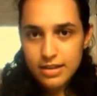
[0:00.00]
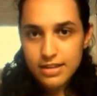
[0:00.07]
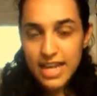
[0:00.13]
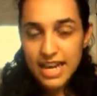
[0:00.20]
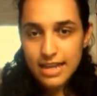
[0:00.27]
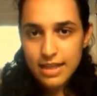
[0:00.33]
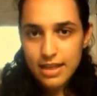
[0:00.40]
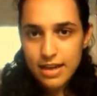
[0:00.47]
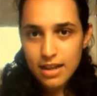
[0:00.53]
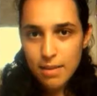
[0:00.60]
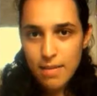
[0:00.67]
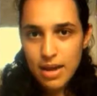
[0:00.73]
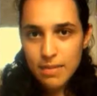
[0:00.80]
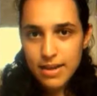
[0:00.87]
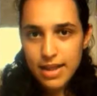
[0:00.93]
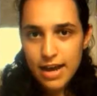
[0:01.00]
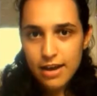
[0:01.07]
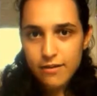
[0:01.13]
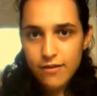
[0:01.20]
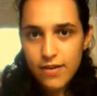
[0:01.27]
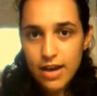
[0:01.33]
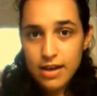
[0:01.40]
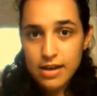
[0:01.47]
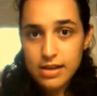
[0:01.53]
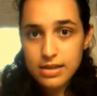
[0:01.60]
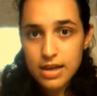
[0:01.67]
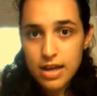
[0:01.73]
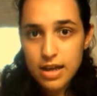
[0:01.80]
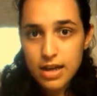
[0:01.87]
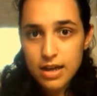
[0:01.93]
Second thing that made my life as
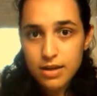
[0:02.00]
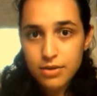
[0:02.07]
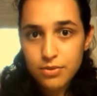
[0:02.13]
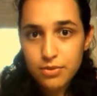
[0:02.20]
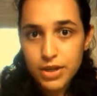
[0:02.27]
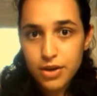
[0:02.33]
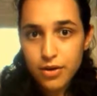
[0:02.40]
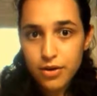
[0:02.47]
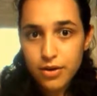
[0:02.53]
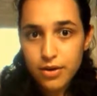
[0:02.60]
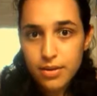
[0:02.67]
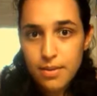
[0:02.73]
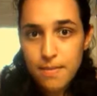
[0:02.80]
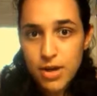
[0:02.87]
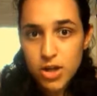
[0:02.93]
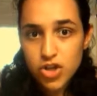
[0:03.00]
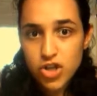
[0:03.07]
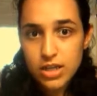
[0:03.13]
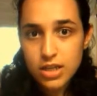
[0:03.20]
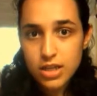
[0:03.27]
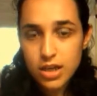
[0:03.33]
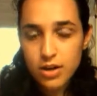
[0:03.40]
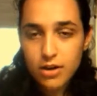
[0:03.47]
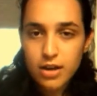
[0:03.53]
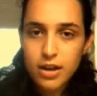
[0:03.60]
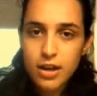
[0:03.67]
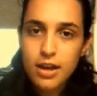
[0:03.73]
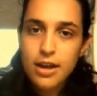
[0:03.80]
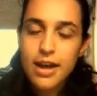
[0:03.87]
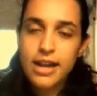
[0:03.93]
a reader much easier,
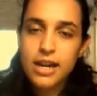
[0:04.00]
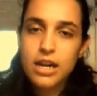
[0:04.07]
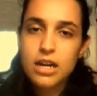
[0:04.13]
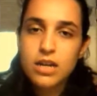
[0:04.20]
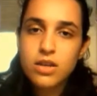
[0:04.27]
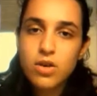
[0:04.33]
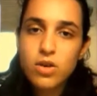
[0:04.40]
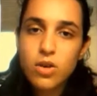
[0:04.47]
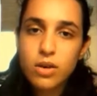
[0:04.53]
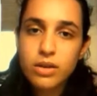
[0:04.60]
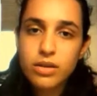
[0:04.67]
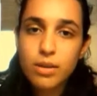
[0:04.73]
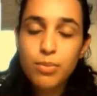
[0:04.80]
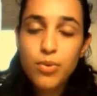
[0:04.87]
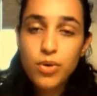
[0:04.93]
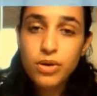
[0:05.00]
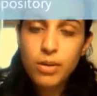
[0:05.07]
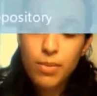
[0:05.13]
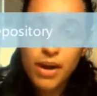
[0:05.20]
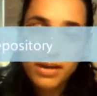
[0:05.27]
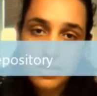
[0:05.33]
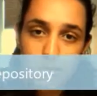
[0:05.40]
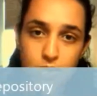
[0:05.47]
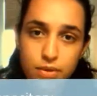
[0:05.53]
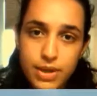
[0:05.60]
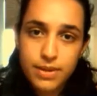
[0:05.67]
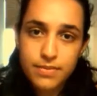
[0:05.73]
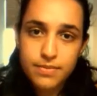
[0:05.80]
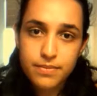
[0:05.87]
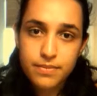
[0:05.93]
and it is called the Book Depository.
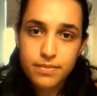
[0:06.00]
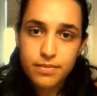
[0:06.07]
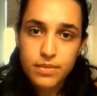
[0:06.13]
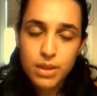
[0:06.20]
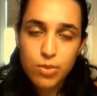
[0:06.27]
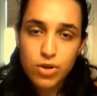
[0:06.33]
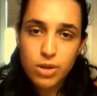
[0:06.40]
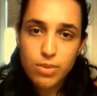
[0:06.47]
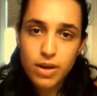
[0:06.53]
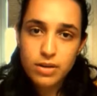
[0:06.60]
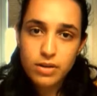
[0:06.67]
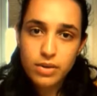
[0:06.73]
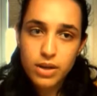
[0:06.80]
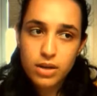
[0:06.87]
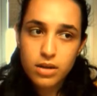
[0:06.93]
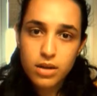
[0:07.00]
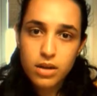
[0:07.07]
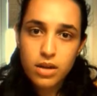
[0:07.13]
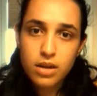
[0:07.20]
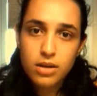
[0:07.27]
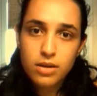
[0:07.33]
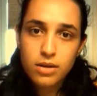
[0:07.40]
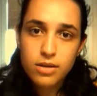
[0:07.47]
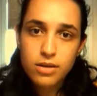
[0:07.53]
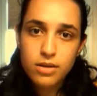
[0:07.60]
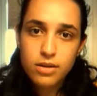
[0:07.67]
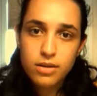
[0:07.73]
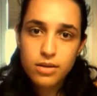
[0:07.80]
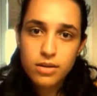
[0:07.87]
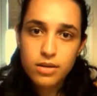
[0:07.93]
The Book Depository?
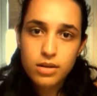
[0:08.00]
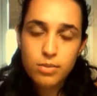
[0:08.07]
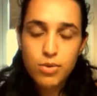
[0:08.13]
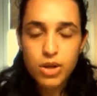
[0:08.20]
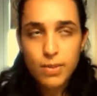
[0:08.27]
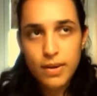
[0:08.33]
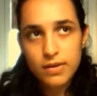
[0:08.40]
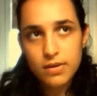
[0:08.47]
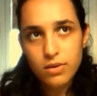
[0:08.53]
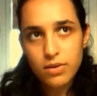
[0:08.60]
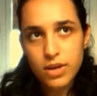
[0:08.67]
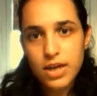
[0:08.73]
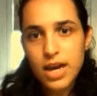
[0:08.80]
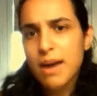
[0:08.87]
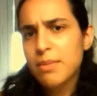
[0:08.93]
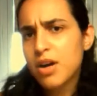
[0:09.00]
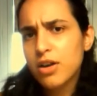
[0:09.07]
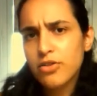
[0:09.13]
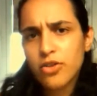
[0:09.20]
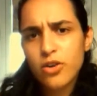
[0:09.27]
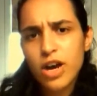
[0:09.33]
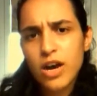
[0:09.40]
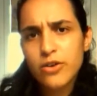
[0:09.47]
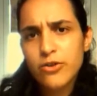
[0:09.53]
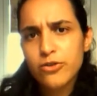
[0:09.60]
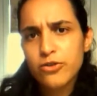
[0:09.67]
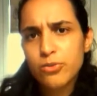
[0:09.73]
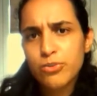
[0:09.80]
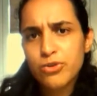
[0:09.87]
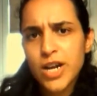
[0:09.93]
Book Depository. I'm not sure how you
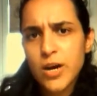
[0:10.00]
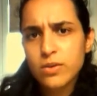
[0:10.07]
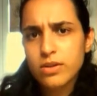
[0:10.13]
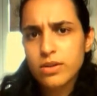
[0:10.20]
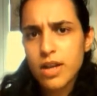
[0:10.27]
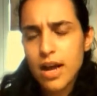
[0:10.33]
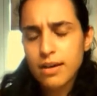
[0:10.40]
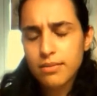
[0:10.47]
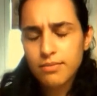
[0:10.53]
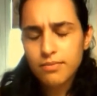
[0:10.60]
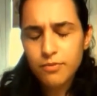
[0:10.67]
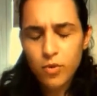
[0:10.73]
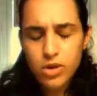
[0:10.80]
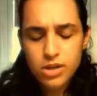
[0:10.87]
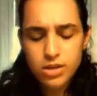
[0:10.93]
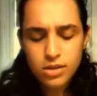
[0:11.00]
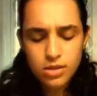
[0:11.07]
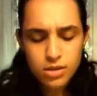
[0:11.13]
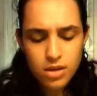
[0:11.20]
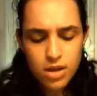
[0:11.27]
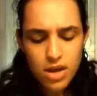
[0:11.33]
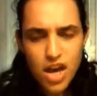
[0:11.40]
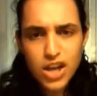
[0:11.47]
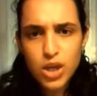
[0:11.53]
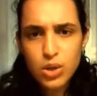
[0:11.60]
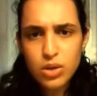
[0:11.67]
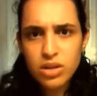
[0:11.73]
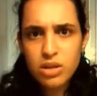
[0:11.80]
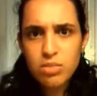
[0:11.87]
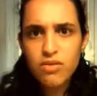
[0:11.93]
should pronounce that one. I
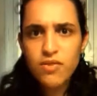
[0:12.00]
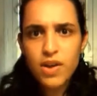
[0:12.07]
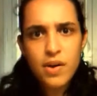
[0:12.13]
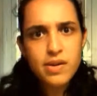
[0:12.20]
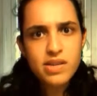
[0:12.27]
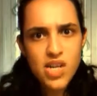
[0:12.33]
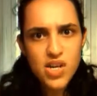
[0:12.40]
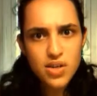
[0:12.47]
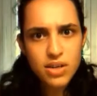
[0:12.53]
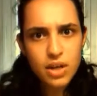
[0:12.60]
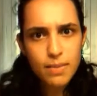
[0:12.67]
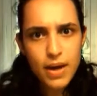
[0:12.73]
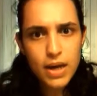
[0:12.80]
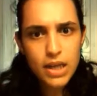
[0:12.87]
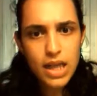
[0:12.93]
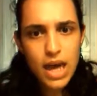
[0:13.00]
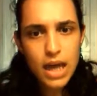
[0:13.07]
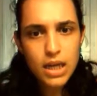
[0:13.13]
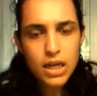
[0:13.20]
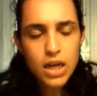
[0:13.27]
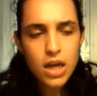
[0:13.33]
used to be very certain about that,